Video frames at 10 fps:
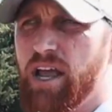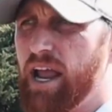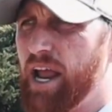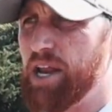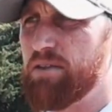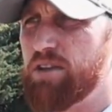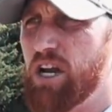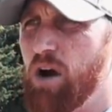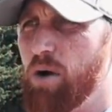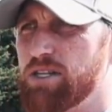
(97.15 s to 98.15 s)
And you
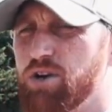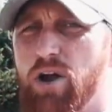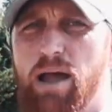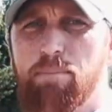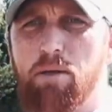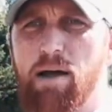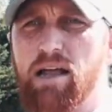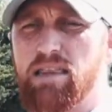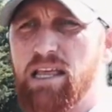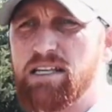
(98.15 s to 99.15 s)
know what's crappy
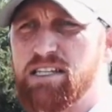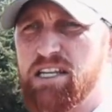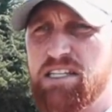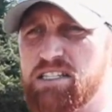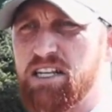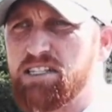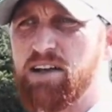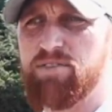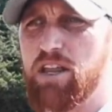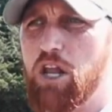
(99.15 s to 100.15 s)
about this, and this is the
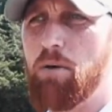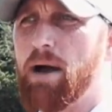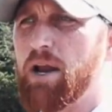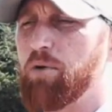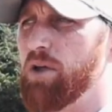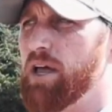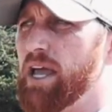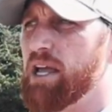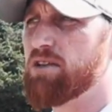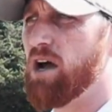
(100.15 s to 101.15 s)
stuff that nobody
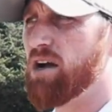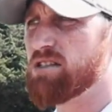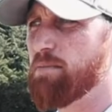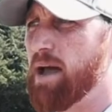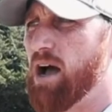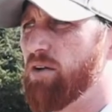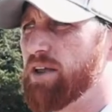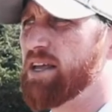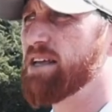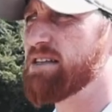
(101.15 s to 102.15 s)
really talks about,
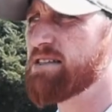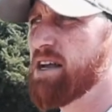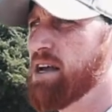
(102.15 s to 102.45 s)
is